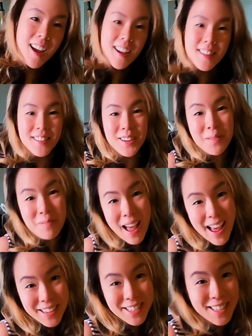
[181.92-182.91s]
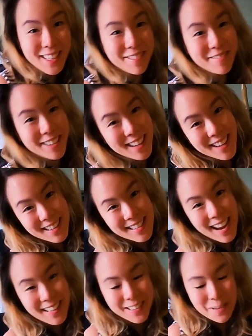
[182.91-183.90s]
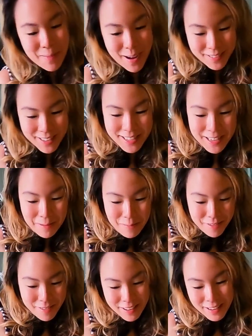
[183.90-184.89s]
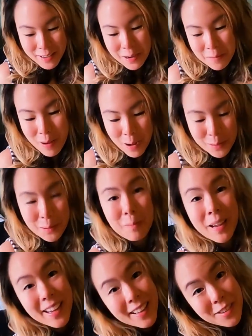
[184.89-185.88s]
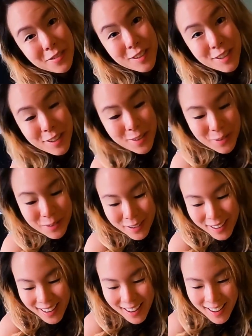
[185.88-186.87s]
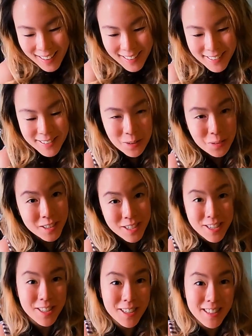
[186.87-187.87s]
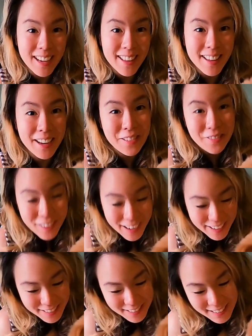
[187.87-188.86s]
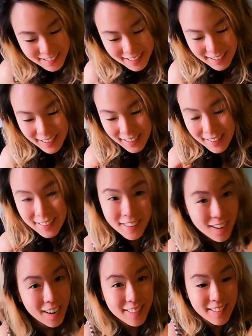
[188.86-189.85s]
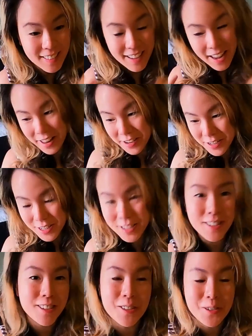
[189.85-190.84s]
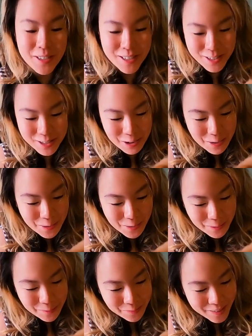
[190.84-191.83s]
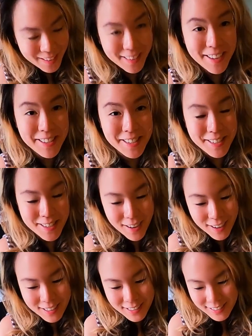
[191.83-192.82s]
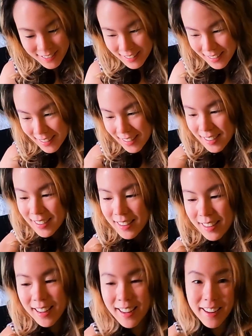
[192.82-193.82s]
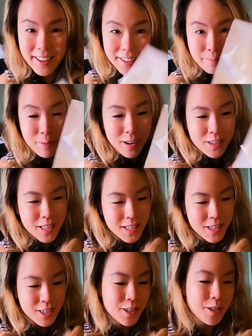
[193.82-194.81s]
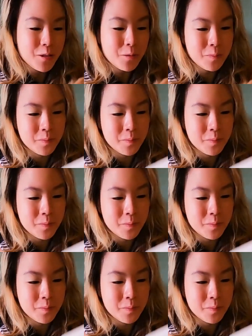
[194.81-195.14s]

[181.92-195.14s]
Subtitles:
So I'm actually really excited about this. I've been thinking about making the video, and it's only just today that I finally got the energy to do it. So let's start. Okay, get your box of tissue.